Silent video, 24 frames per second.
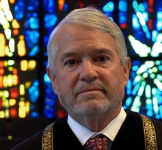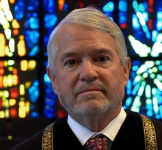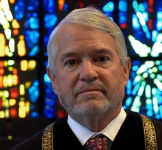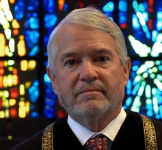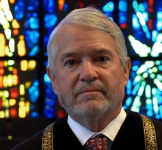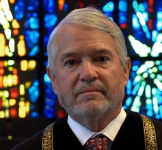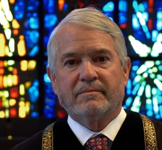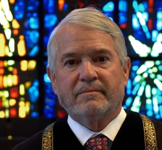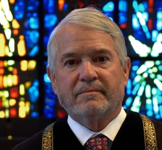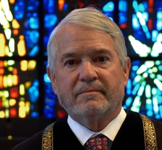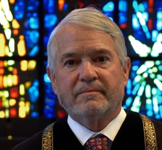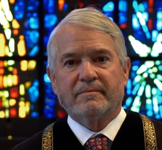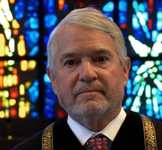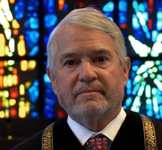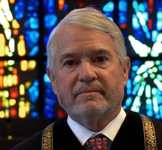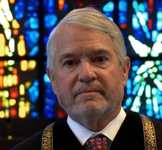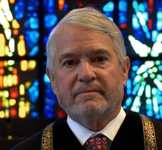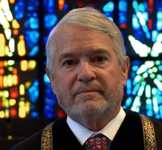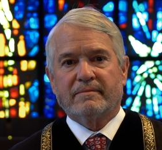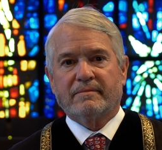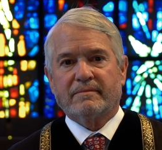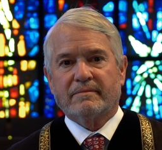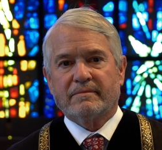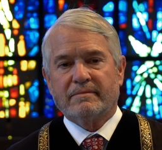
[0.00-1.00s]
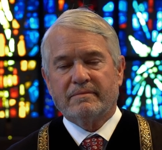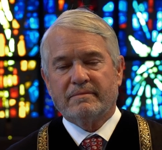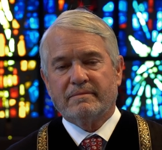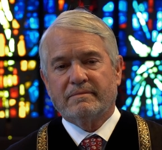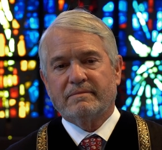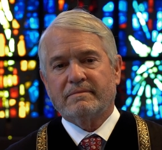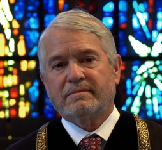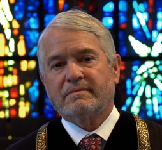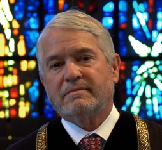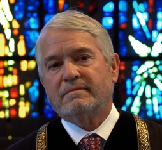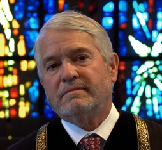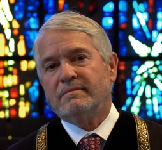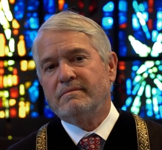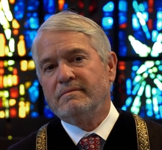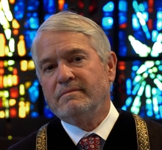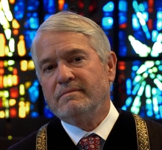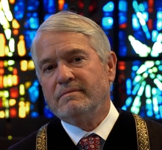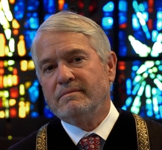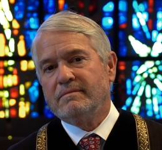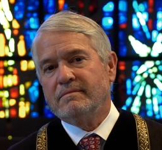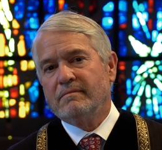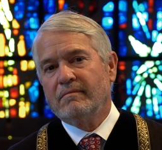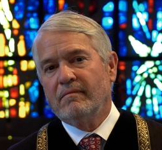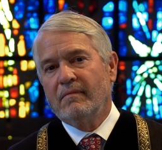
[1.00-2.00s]

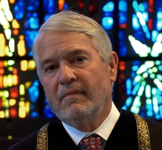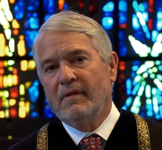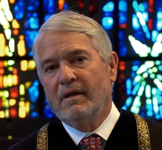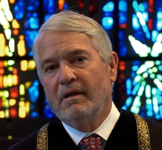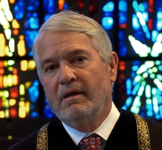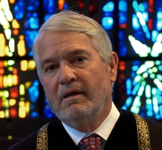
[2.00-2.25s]
Nothing is said.